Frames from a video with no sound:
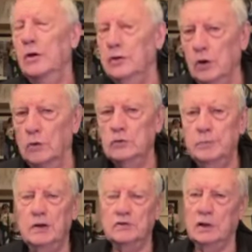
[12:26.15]
No, you
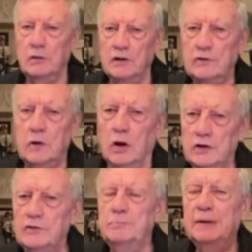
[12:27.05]
don't, because the grace of
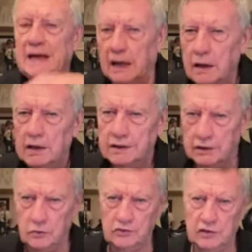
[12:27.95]
God is bigger
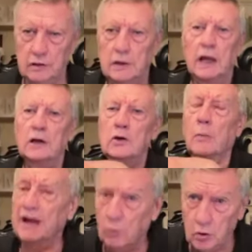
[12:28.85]
than your sin,
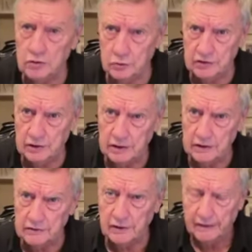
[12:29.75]
no matter what your sin
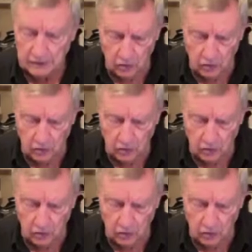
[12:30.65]
is.